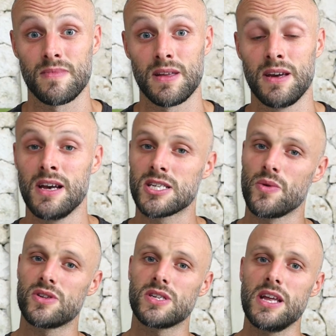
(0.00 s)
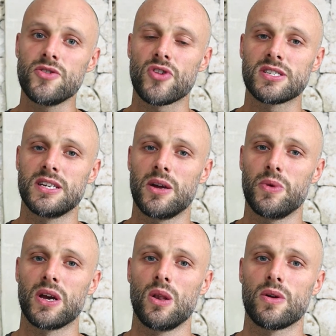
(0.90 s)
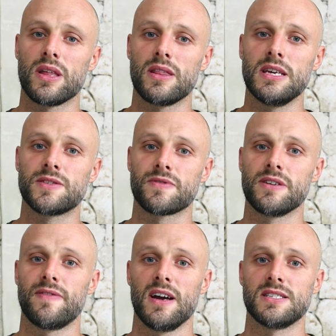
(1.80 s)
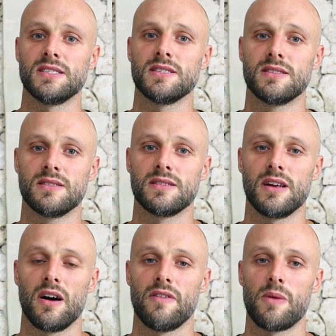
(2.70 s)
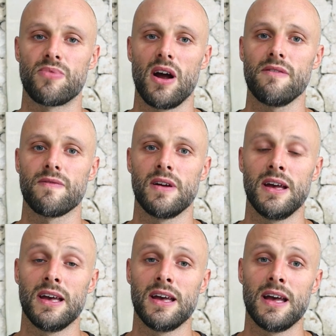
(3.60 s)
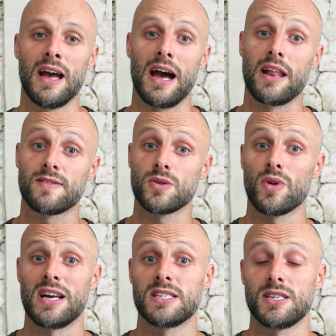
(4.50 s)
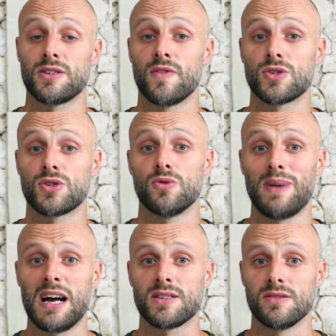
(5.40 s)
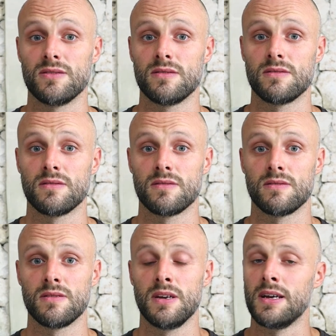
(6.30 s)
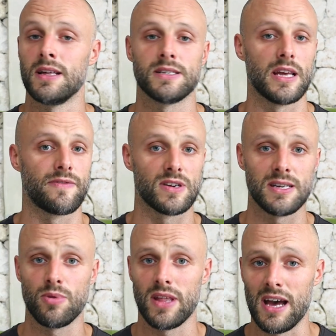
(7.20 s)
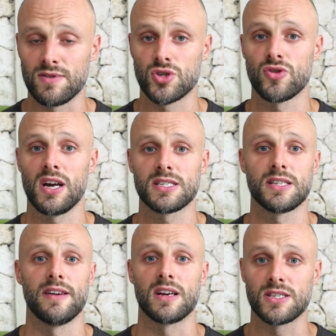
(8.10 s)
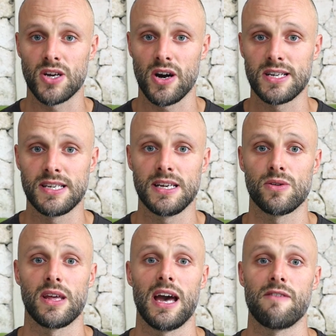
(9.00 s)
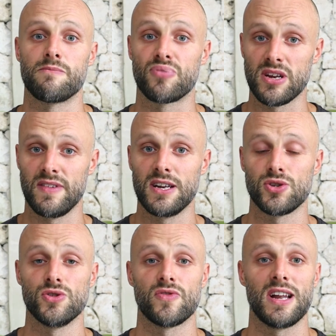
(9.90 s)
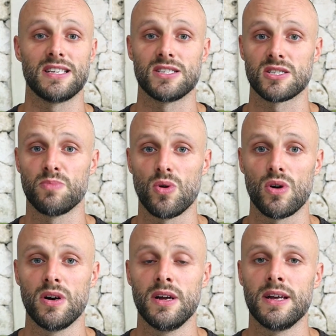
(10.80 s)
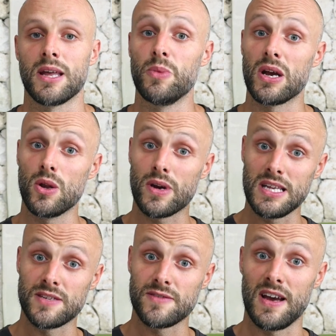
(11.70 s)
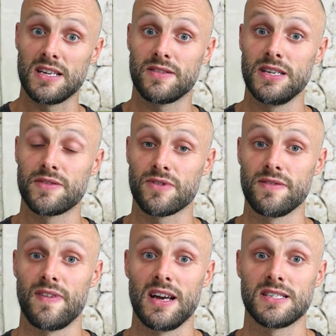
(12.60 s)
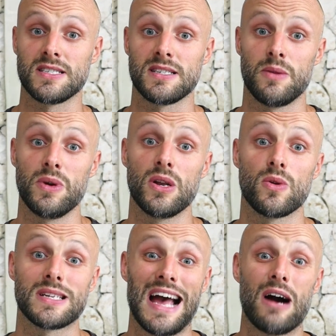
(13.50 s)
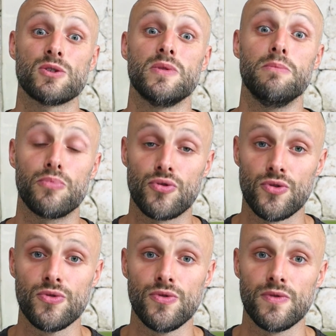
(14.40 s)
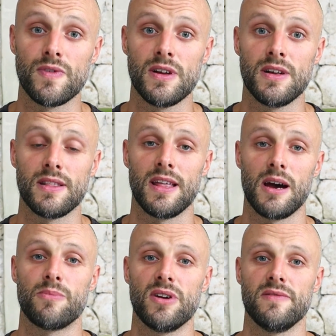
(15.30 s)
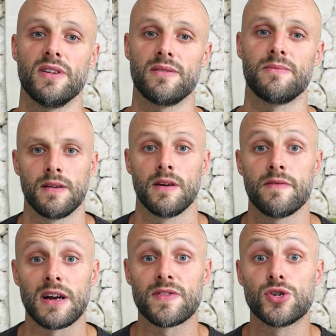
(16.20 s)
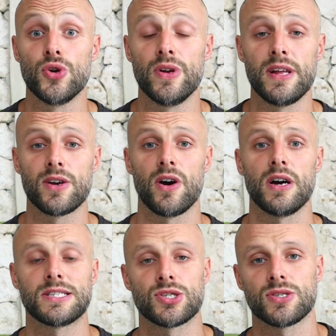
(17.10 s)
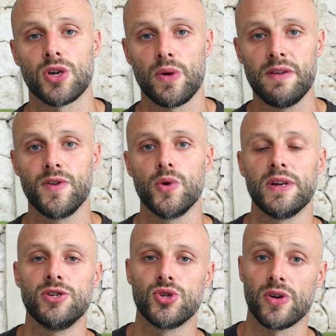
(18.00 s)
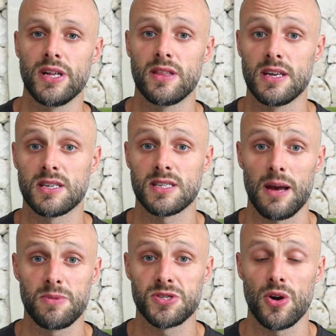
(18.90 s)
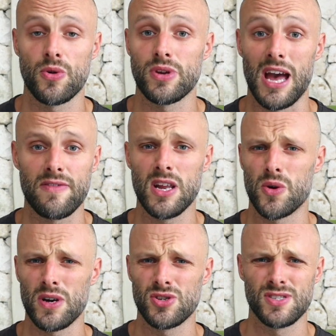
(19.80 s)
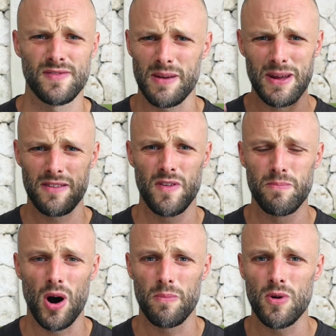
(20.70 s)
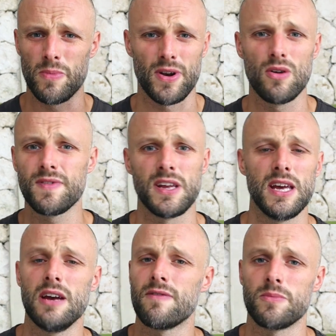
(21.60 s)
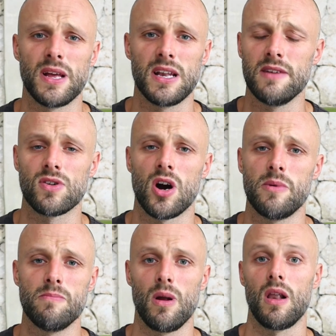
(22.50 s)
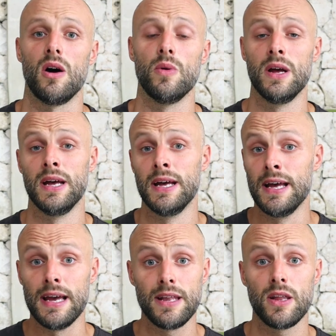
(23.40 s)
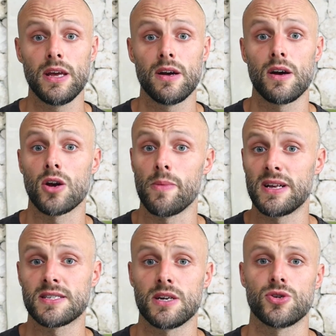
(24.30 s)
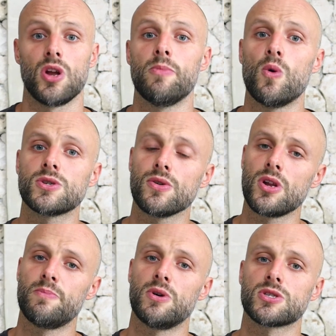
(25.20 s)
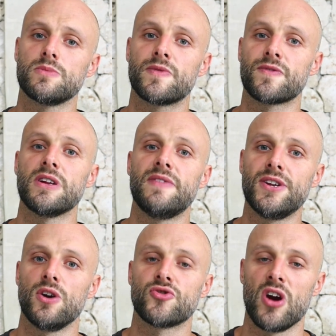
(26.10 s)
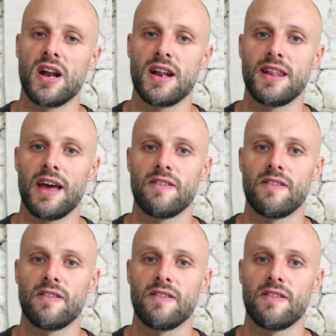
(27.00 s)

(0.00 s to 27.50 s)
So it's interesting that we can look at these 3 phases of our breath, and then if someone has a dysfunctional pattern, say for example they have stress, they have anxiety, or they have breathing issues related to sport, then we can look at these 3 phases and we can look to how to improve their breathing. Thanks for tuning in, guys. So if you enjoyed this episode or you have any questions, if that made anything pop up, I'd love to hear from you. Leave a comment below. In the comment section, I'm also going to put some free video training in there. It's